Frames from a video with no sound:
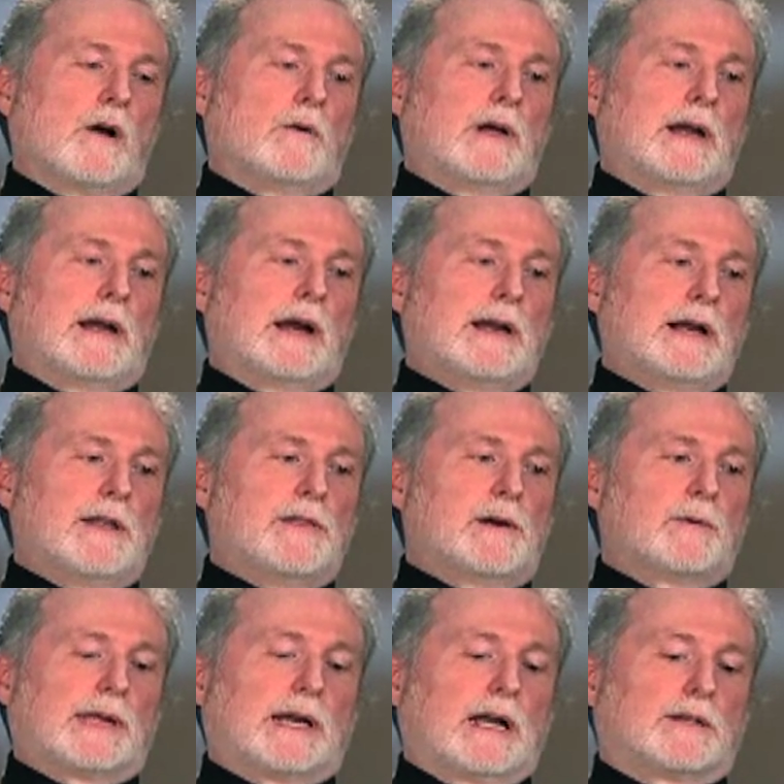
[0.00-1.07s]
Well, I, I
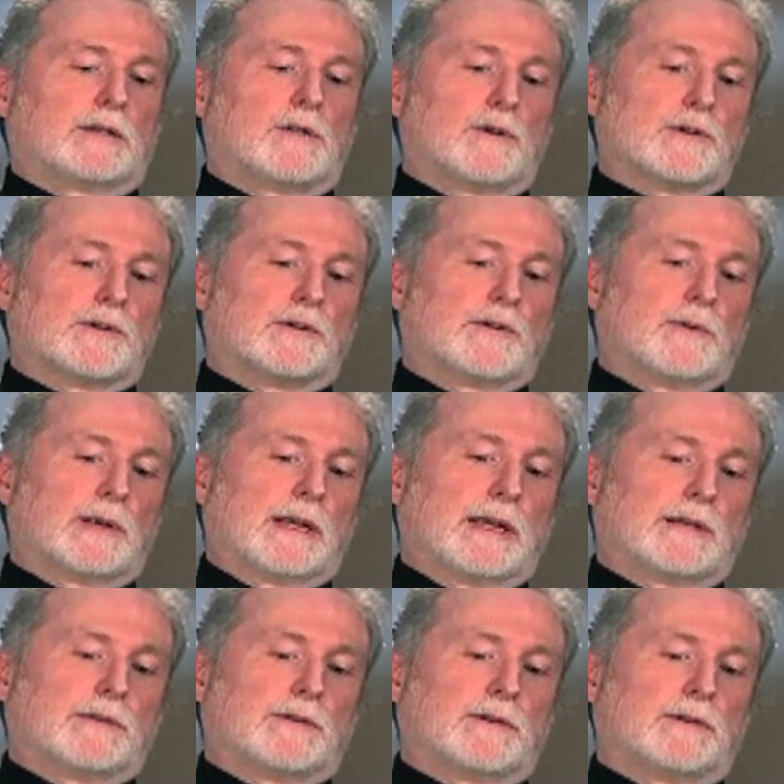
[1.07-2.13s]
thought we got closer to an
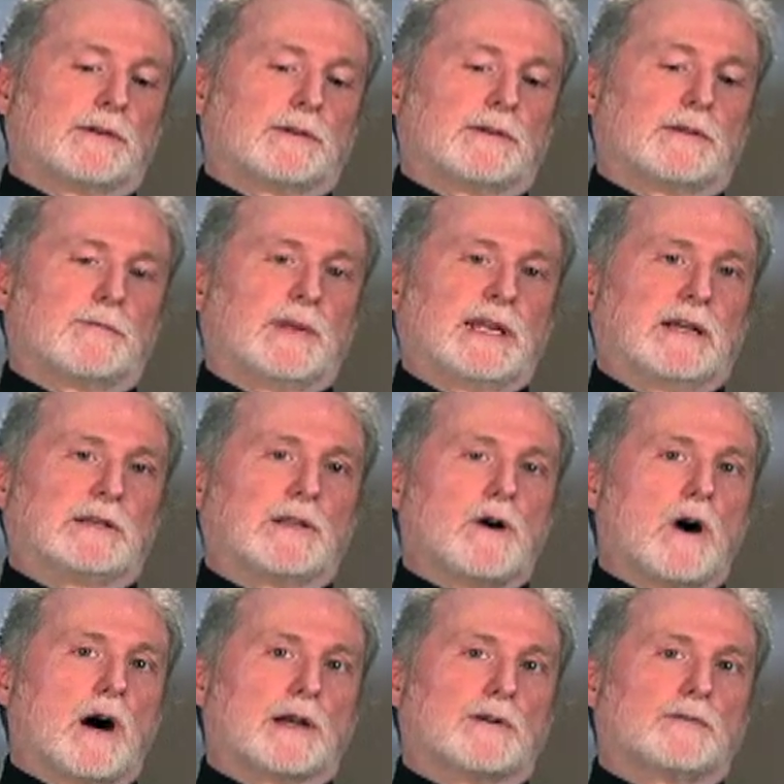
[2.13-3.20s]
answer. To, to me, a
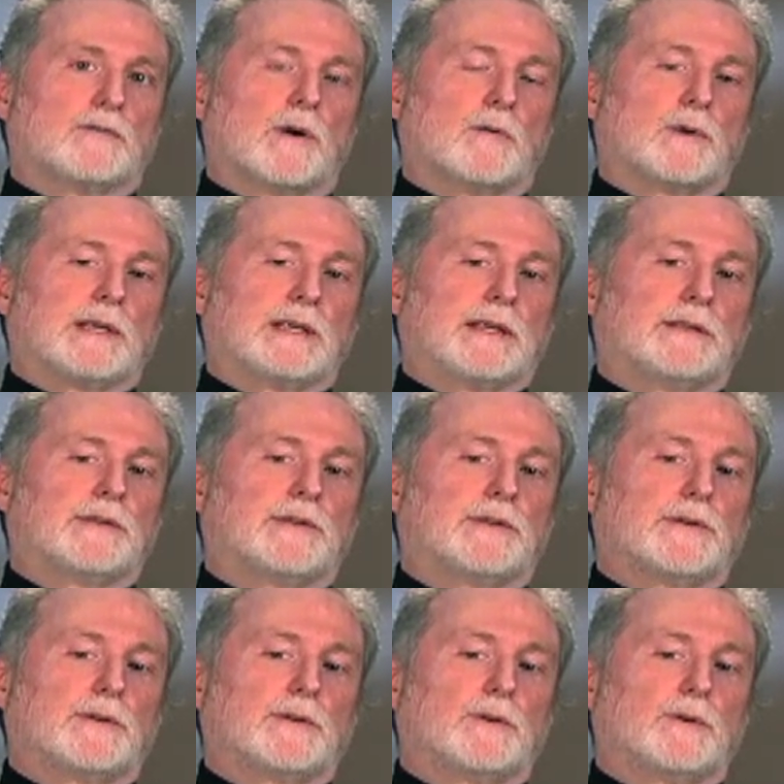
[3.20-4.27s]
lot of what we need to
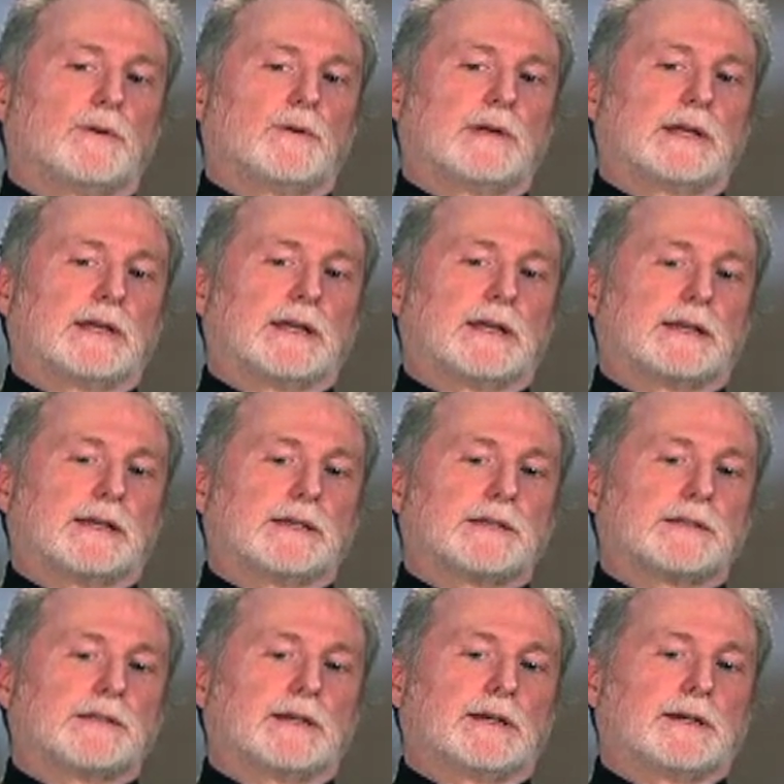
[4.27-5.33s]
do
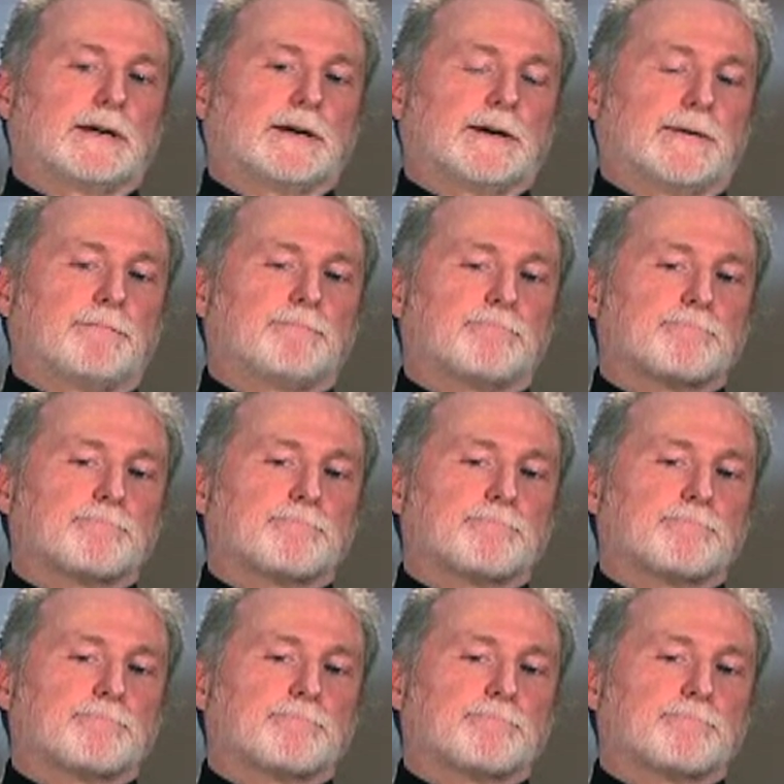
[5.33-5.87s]
is uh,